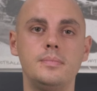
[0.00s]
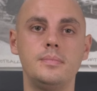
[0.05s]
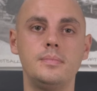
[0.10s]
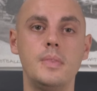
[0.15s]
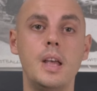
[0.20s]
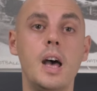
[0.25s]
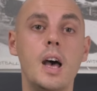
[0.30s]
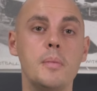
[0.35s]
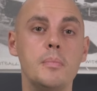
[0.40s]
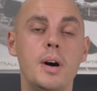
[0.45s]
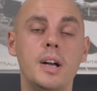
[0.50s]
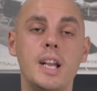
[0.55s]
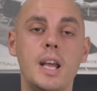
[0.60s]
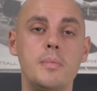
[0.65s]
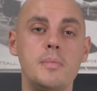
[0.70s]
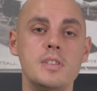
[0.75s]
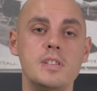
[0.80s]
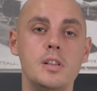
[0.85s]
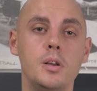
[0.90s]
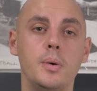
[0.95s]
Uh, my
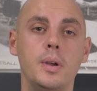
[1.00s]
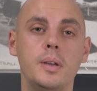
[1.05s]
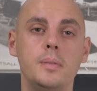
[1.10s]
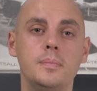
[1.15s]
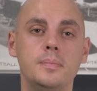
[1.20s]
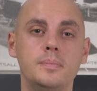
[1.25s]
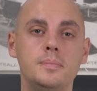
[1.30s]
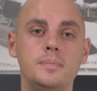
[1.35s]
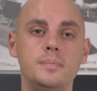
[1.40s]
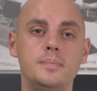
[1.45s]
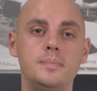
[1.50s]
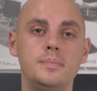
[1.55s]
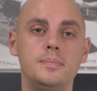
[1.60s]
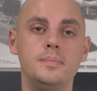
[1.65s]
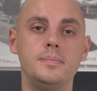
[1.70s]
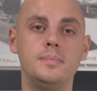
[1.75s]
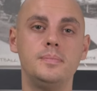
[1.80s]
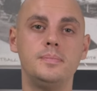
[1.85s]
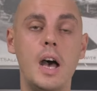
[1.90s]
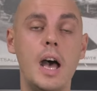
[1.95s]
name is Louis.
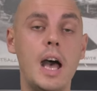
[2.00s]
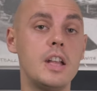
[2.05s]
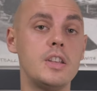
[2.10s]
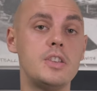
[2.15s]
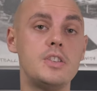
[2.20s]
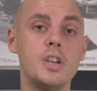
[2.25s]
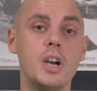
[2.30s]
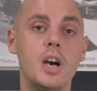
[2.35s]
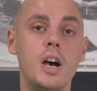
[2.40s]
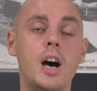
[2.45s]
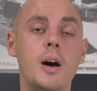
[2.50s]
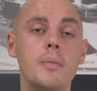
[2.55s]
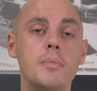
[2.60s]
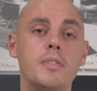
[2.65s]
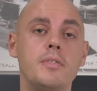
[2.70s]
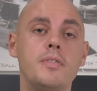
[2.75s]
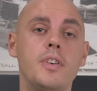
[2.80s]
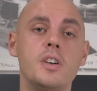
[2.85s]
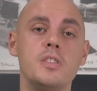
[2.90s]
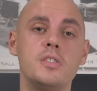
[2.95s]
At CHAR, I'm the
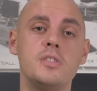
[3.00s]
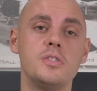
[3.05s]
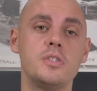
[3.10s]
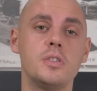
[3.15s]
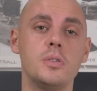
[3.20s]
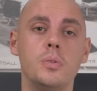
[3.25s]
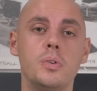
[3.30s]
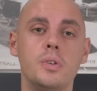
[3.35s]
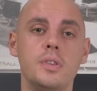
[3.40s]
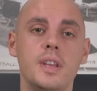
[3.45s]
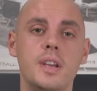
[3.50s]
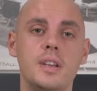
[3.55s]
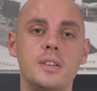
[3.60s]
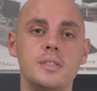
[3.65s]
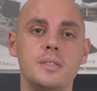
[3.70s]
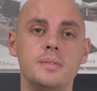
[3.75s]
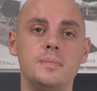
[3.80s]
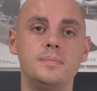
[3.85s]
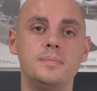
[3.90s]
functions coordinator.